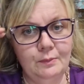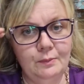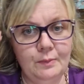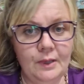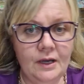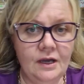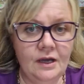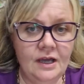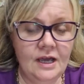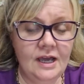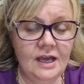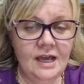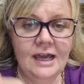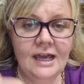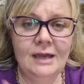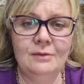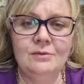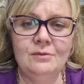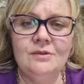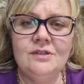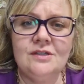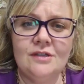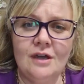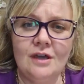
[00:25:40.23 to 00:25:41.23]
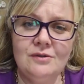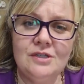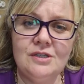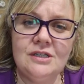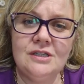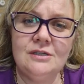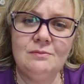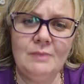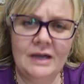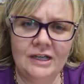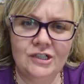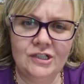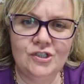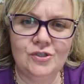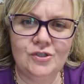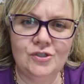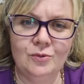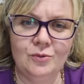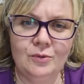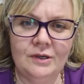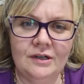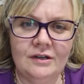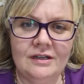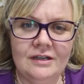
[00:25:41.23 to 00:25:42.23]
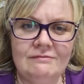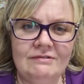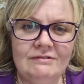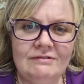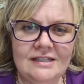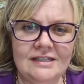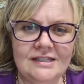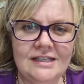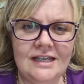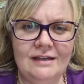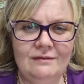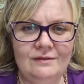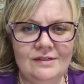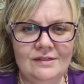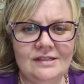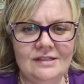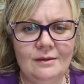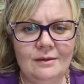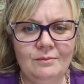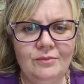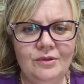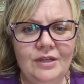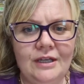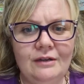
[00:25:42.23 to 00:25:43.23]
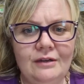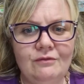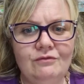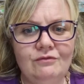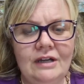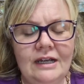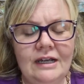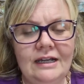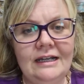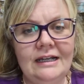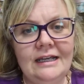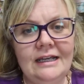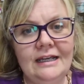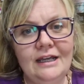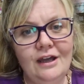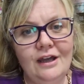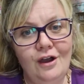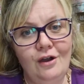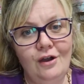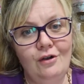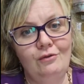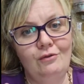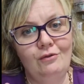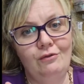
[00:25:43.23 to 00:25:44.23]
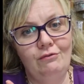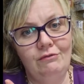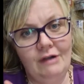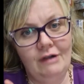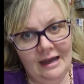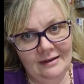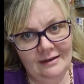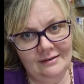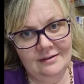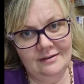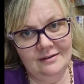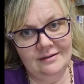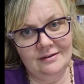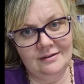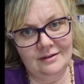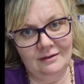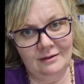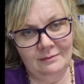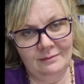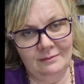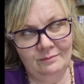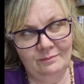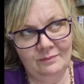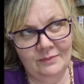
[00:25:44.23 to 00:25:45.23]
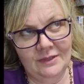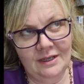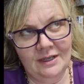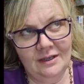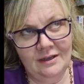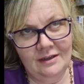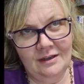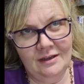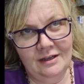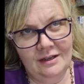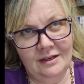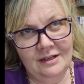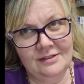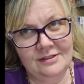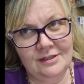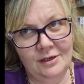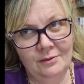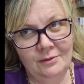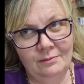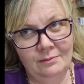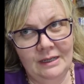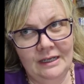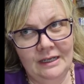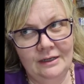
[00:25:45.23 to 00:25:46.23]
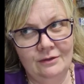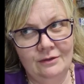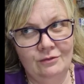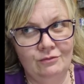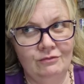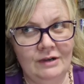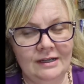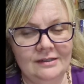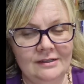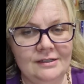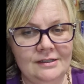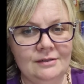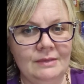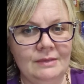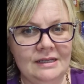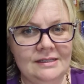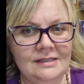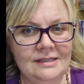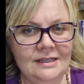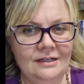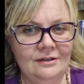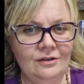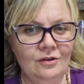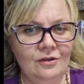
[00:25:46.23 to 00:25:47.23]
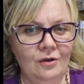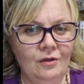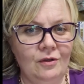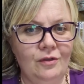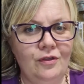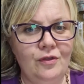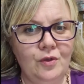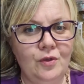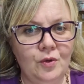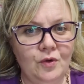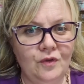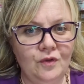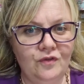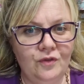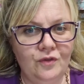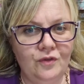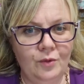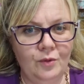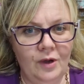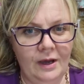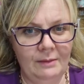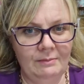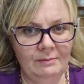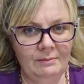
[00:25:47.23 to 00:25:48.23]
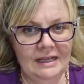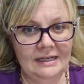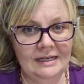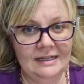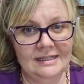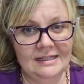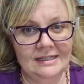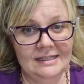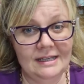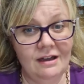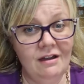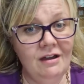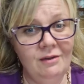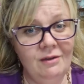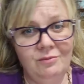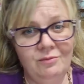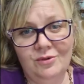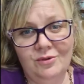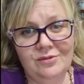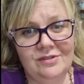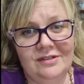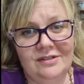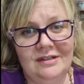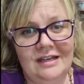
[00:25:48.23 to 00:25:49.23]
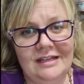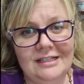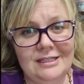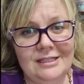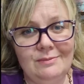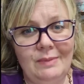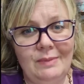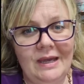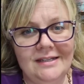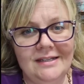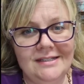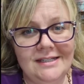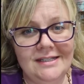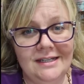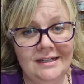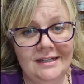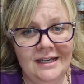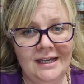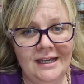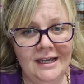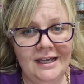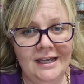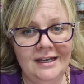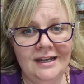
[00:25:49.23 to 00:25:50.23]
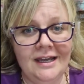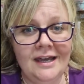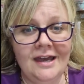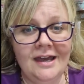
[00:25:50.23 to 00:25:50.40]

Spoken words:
But it was so special when I received something really random. And I don't mean random as in not thoughtful. What I mean is I wasn't expecting it.